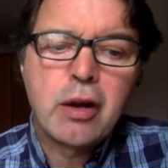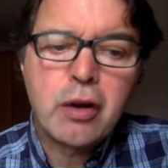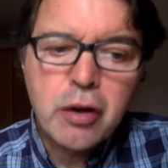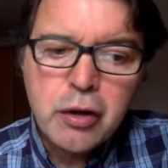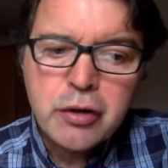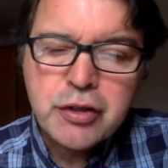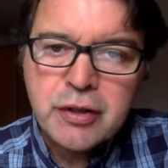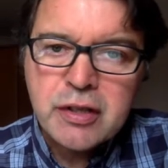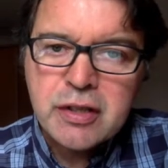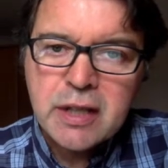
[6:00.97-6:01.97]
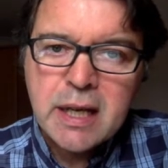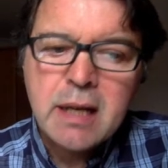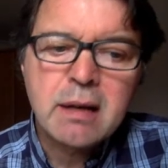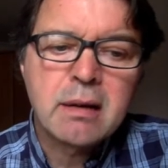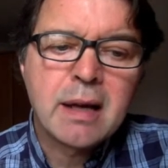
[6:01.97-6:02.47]

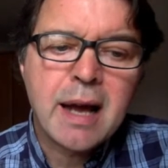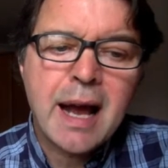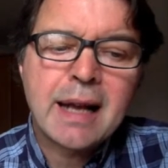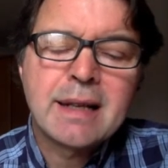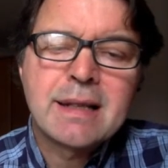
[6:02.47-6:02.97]
urgency, and